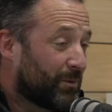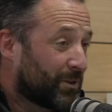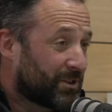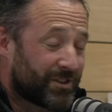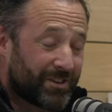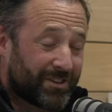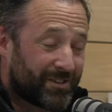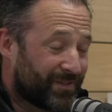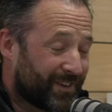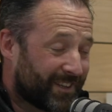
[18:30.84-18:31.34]

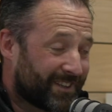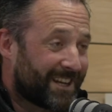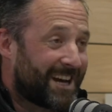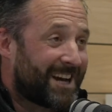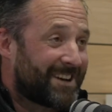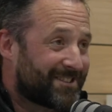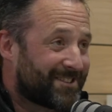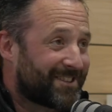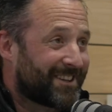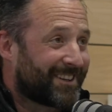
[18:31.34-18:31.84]
Which is
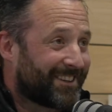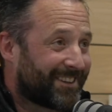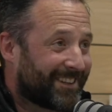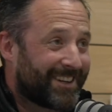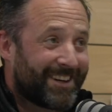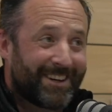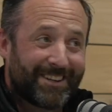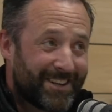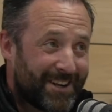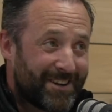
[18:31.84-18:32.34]
fantastic.
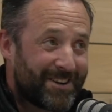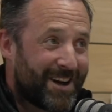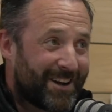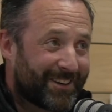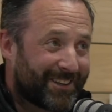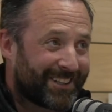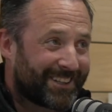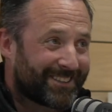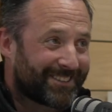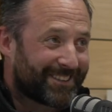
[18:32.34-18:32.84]
I'm not
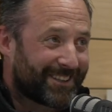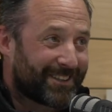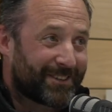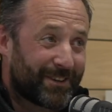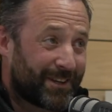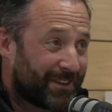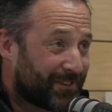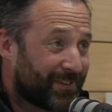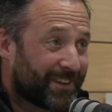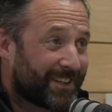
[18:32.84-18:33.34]
knocking it.
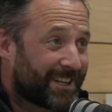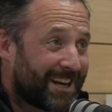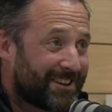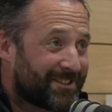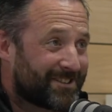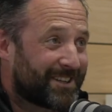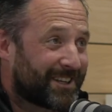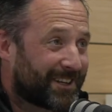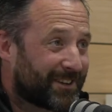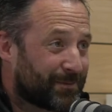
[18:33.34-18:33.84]
It's
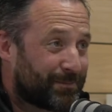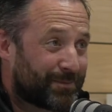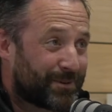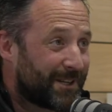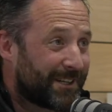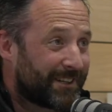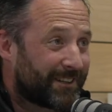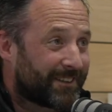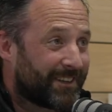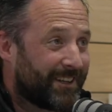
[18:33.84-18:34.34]
fantastic. It's
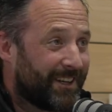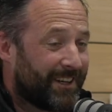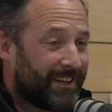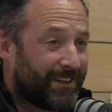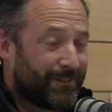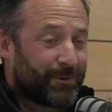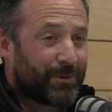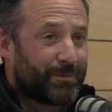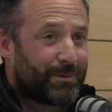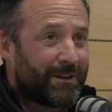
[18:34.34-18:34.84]
brilliant.
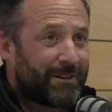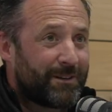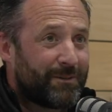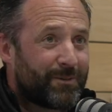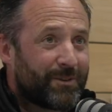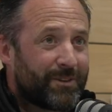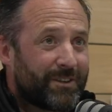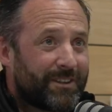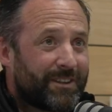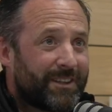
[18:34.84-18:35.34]
We're
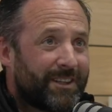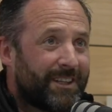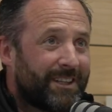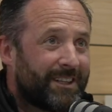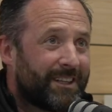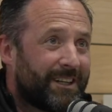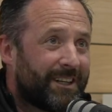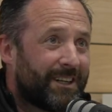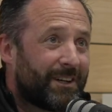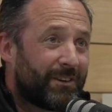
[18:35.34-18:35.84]
probably one of
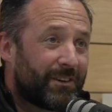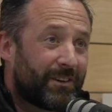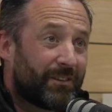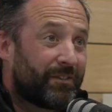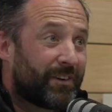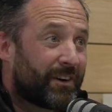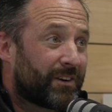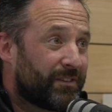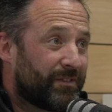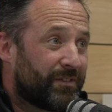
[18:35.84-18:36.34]
the
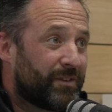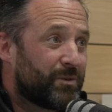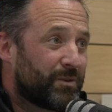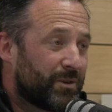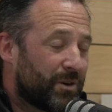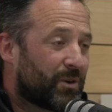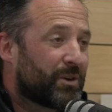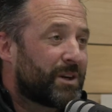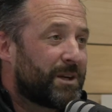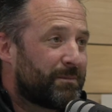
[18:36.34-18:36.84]
very
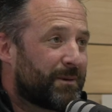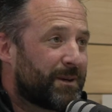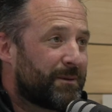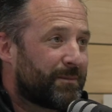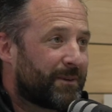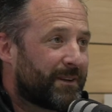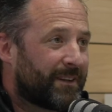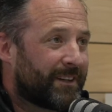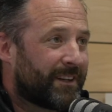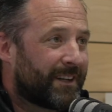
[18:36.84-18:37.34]
few lucky
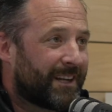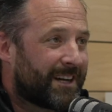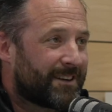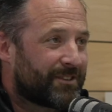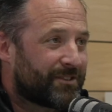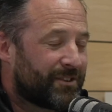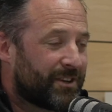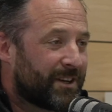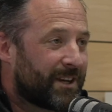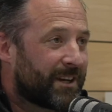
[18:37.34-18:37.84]
people in the
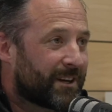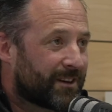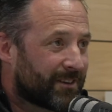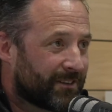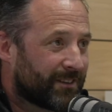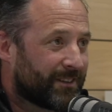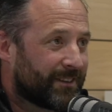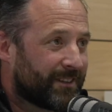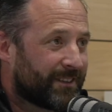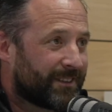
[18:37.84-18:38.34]
last
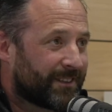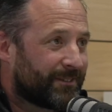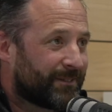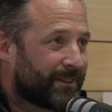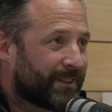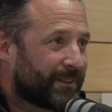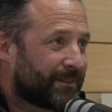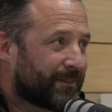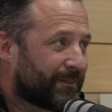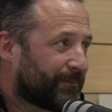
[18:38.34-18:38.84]
year. I
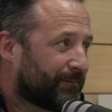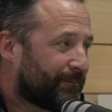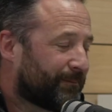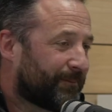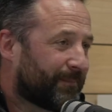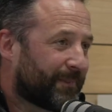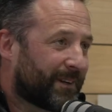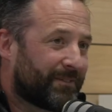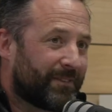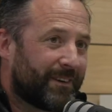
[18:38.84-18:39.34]
mean,
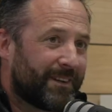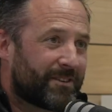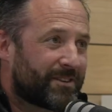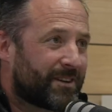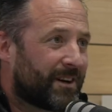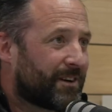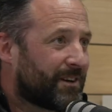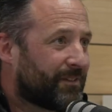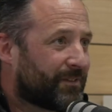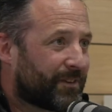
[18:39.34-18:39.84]
I feel
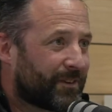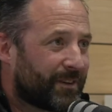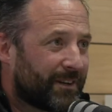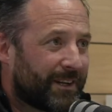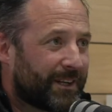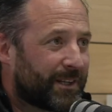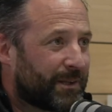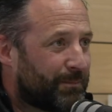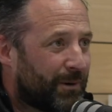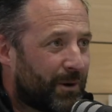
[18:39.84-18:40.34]
sorry for
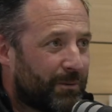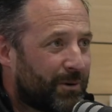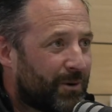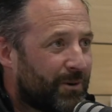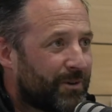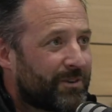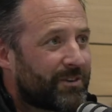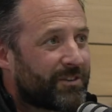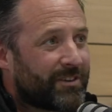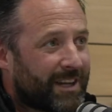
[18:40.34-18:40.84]
the pub
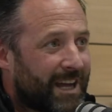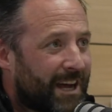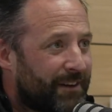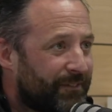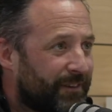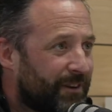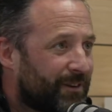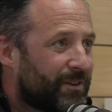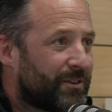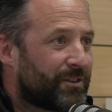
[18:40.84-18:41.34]
owners, the
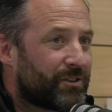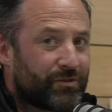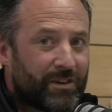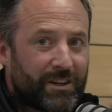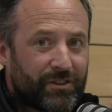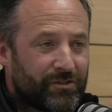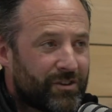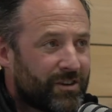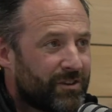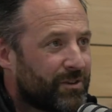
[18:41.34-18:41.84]
cafe owners,
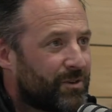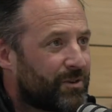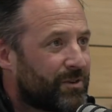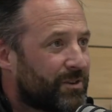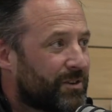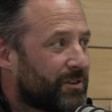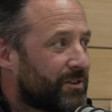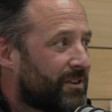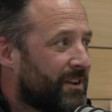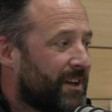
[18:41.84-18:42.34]
restaurant
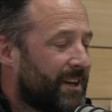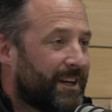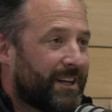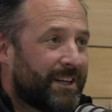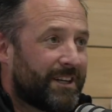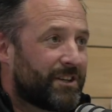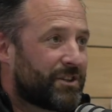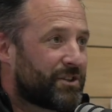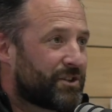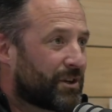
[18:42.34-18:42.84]
owners,
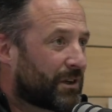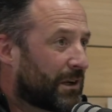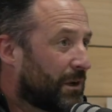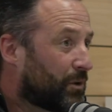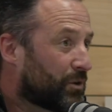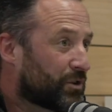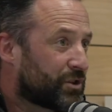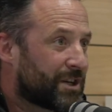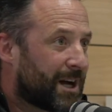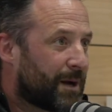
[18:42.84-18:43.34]

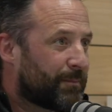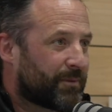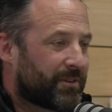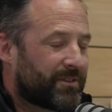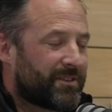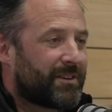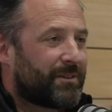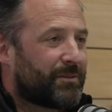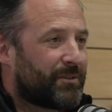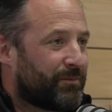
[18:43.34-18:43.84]
closed
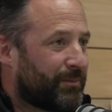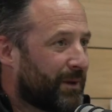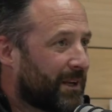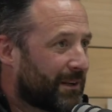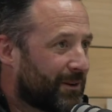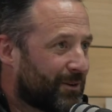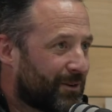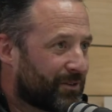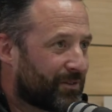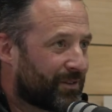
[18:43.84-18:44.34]
shops that have
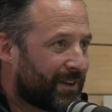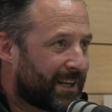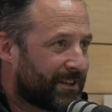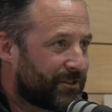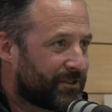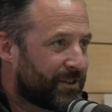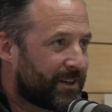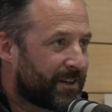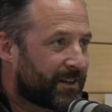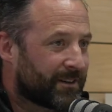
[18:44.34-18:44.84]
been closed for the
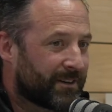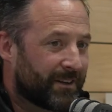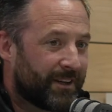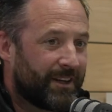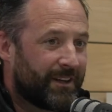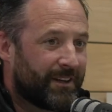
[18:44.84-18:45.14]
last year.